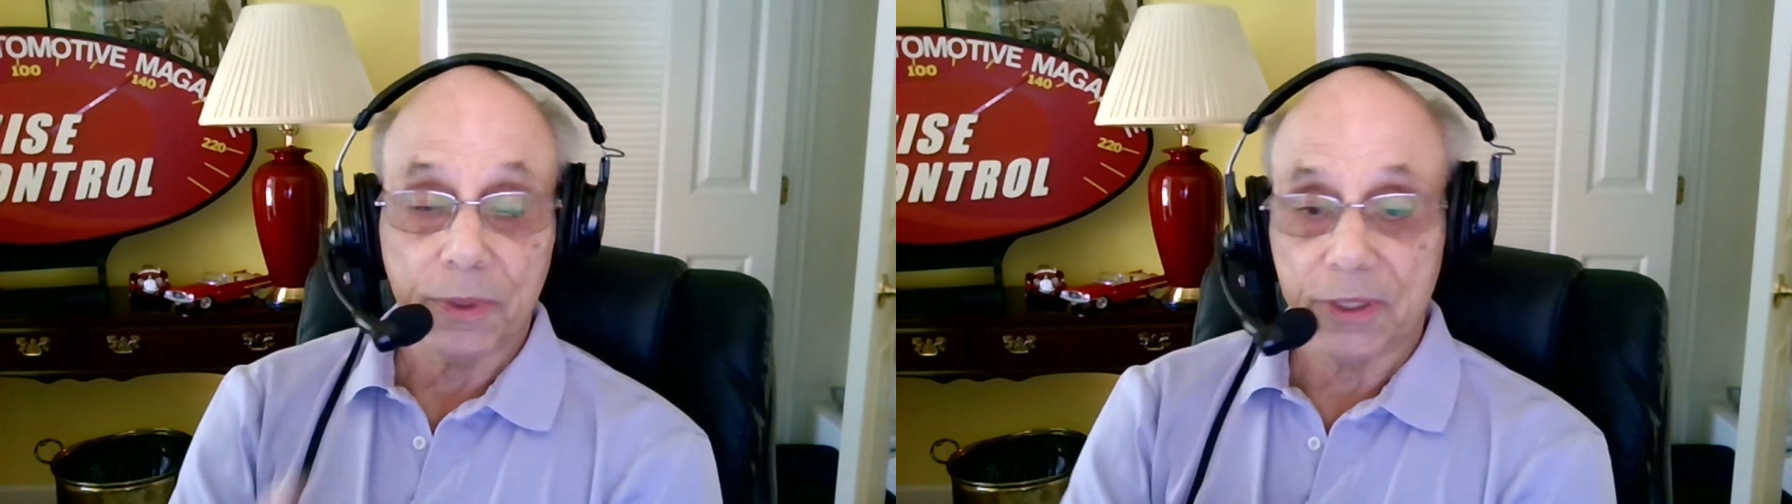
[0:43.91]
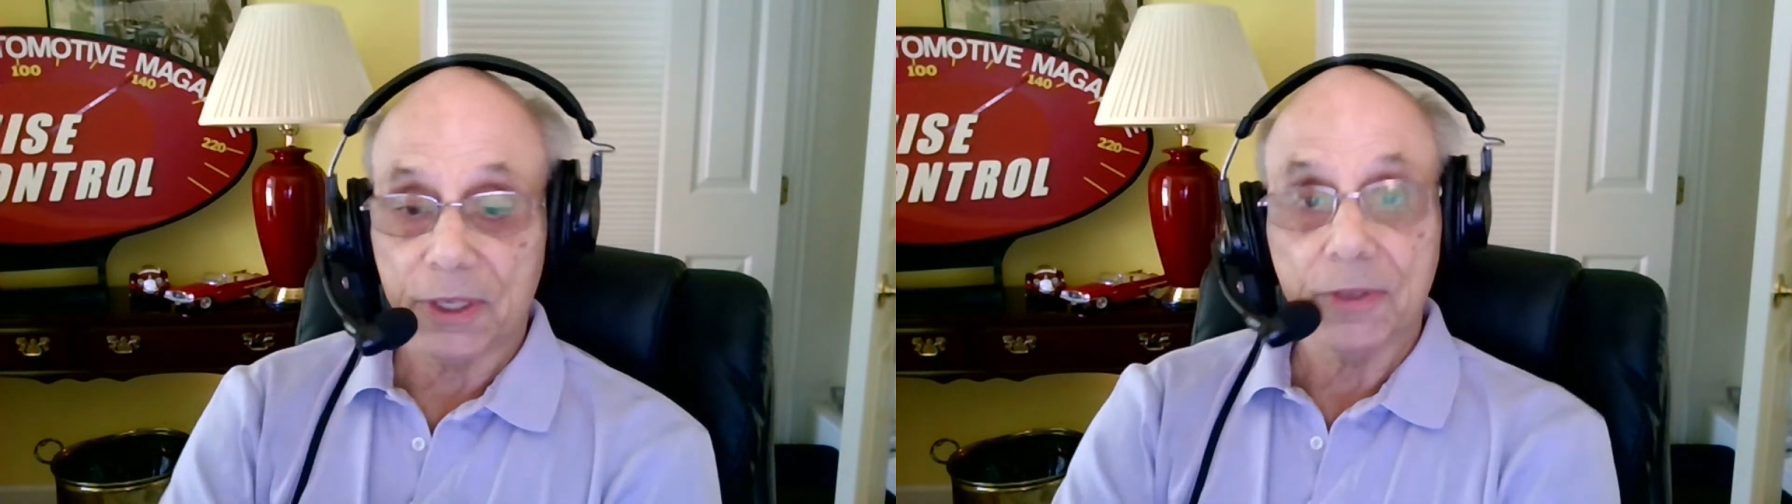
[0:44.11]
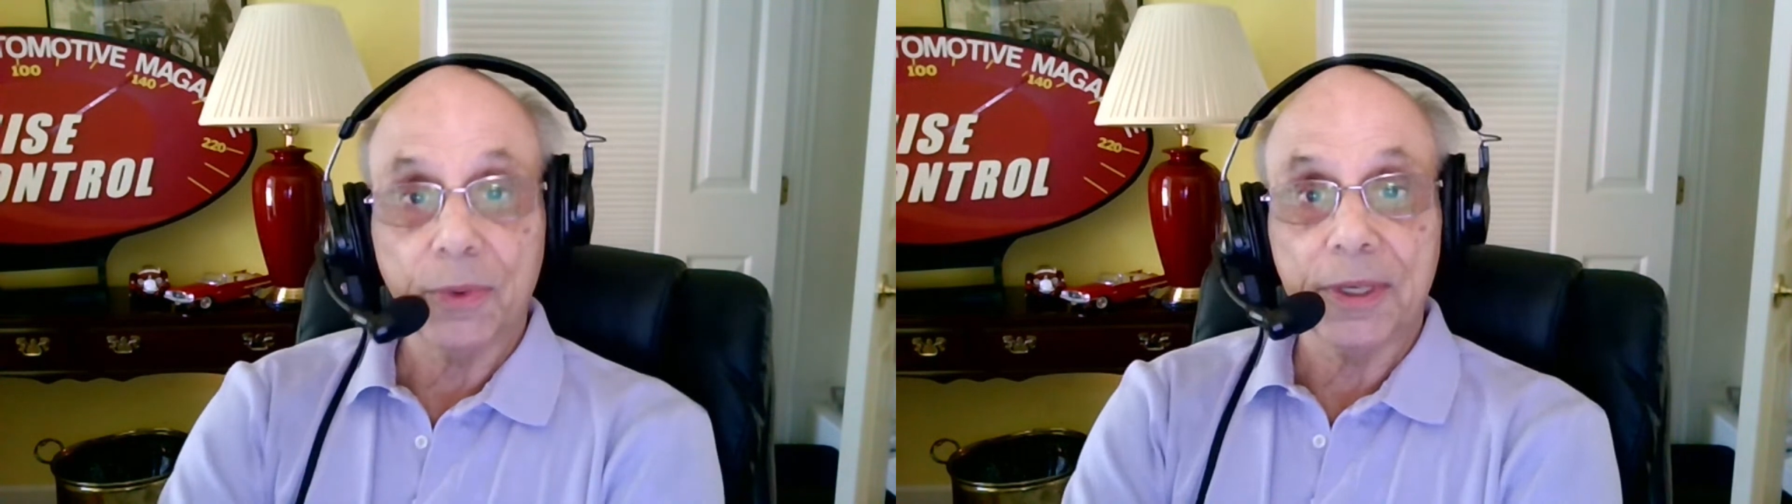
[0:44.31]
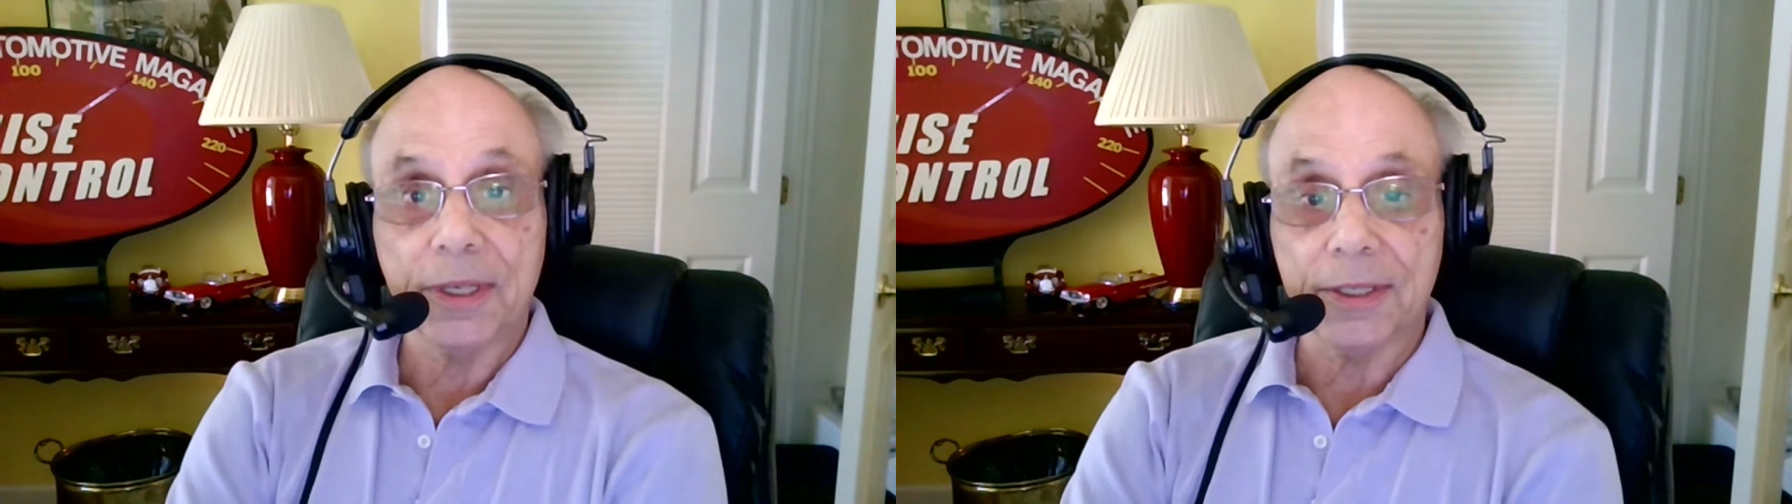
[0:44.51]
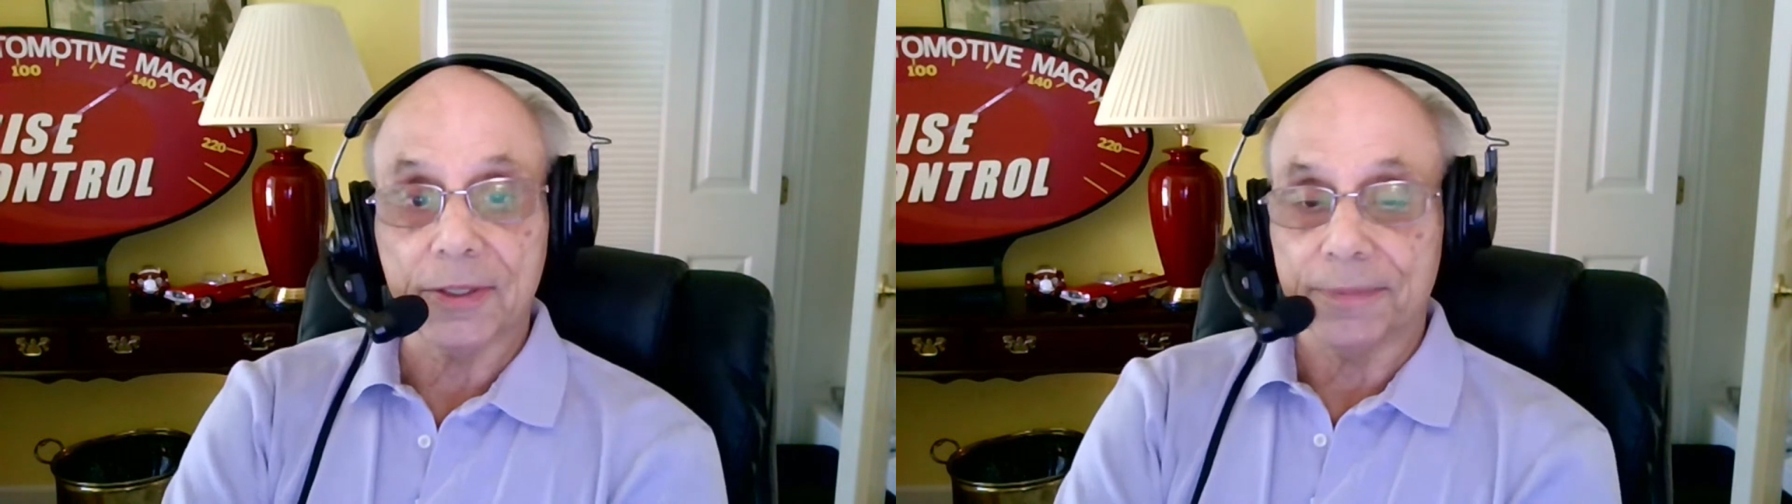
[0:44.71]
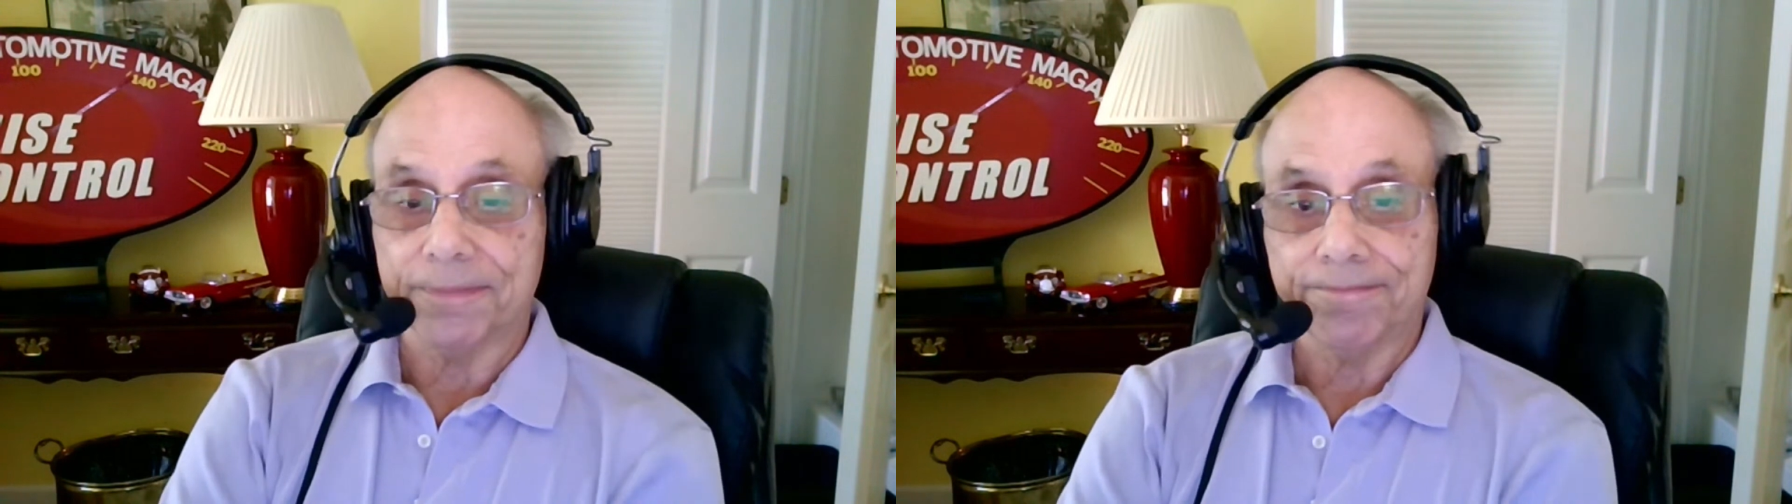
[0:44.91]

We'll tell you what it is.